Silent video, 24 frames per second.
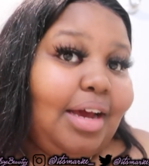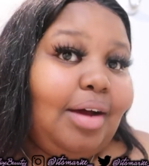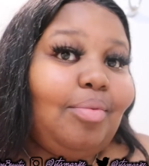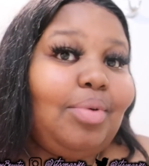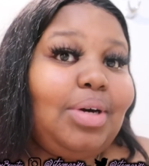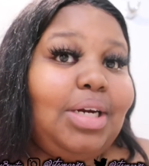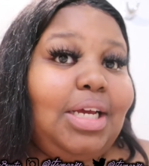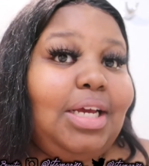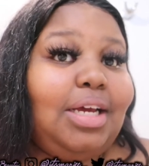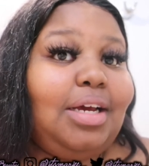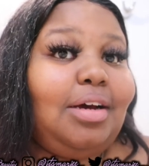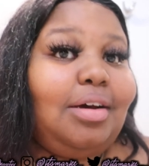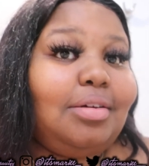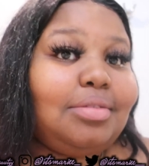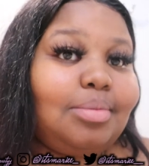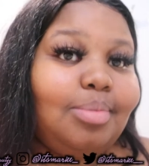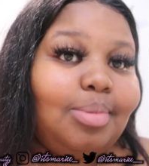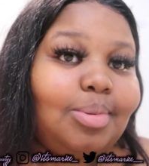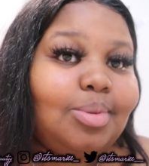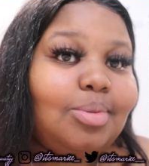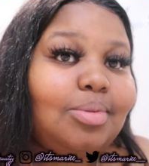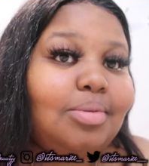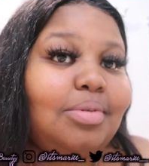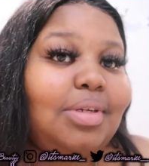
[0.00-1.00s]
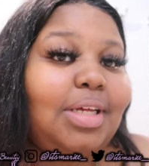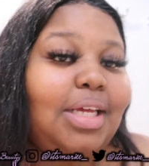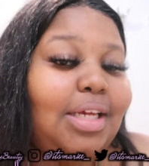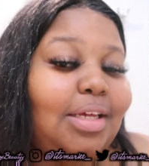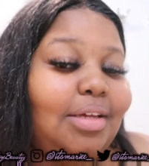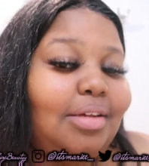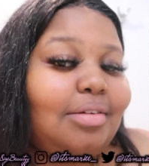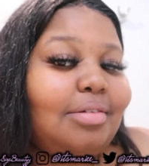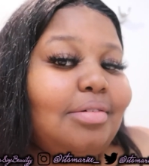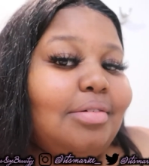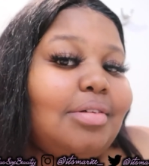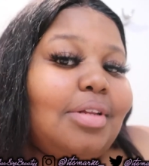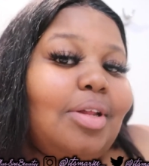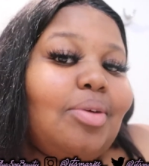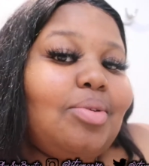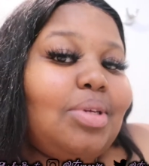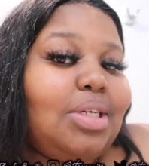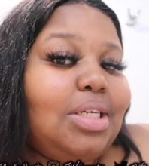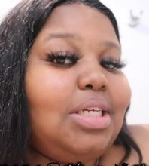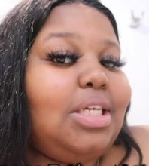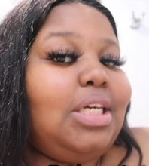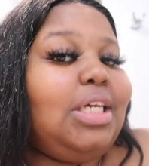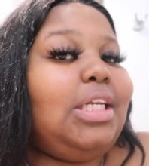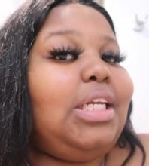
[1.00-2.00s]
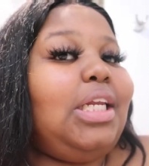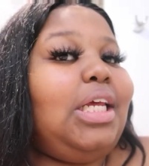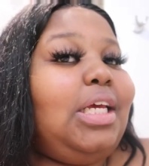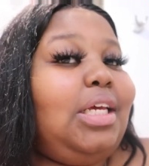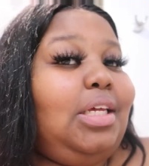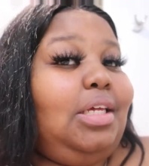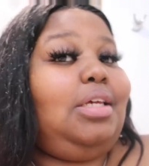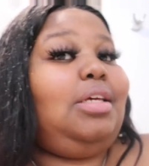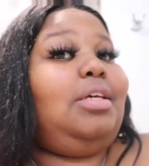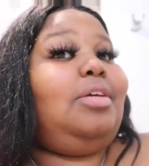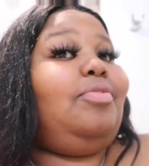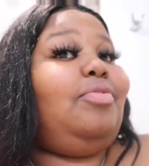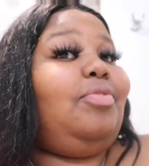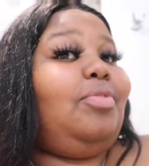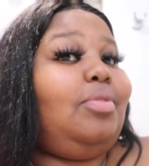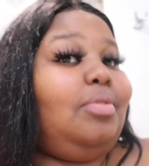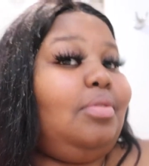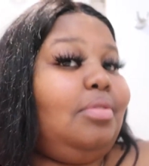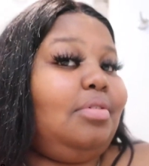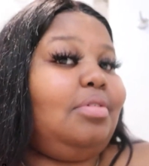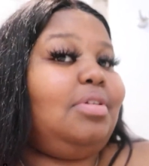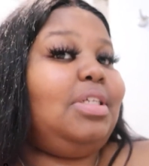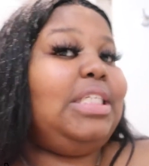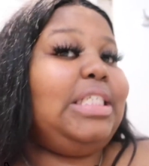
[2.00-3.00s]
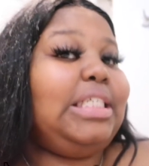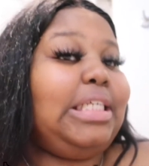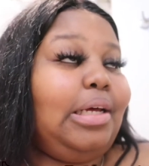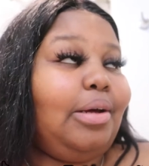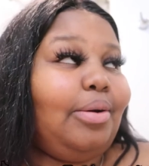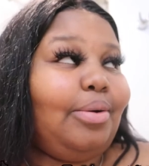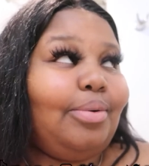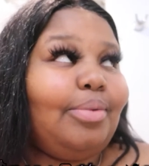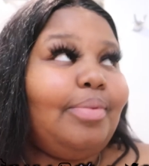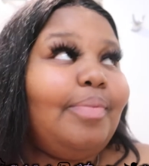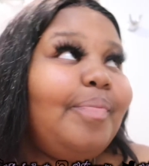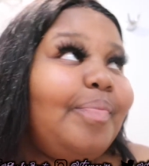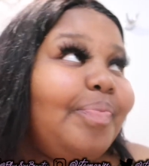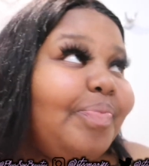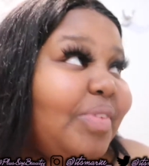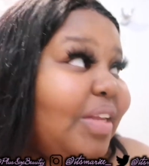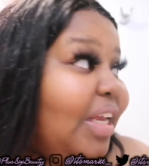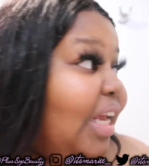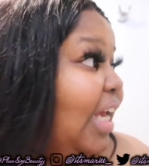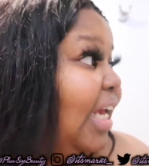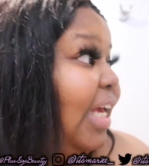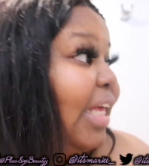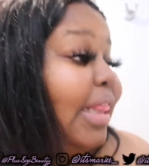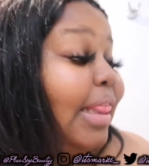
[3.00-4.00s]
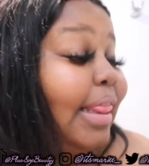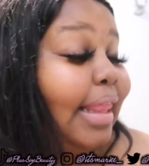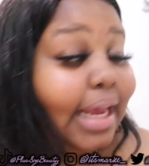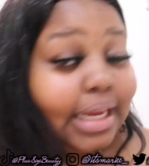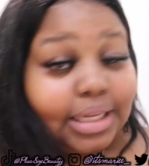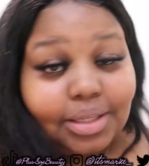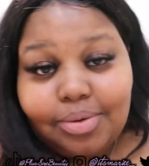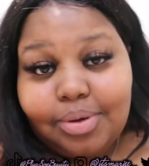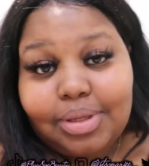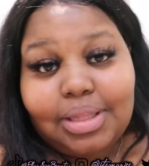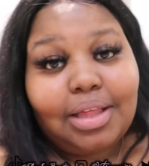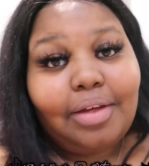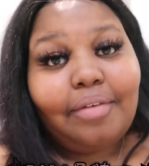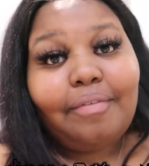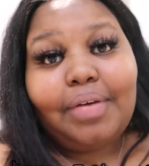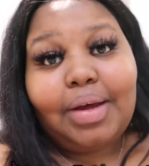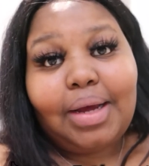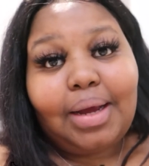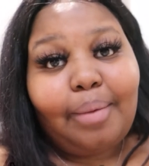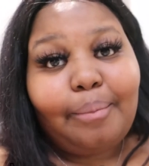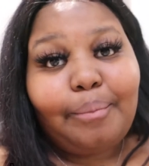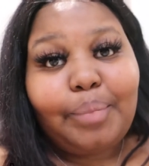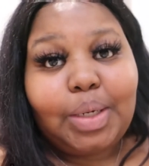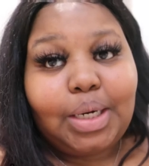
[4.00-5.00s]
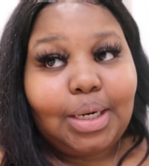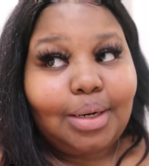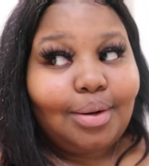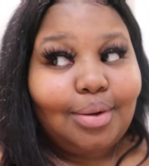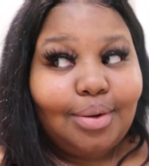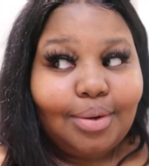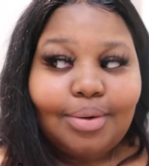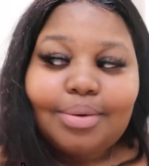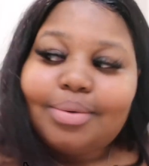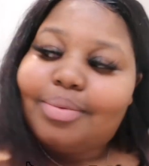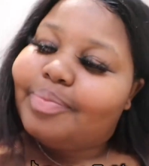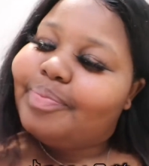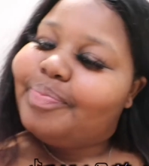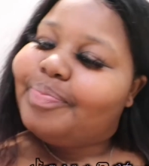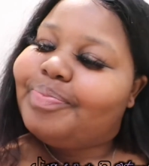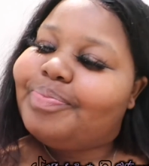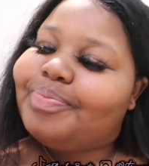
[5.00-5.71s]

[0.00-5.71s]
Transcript: I want to get comfortable and low-key get Nikki food. So that's what the fuck I'm gonna do.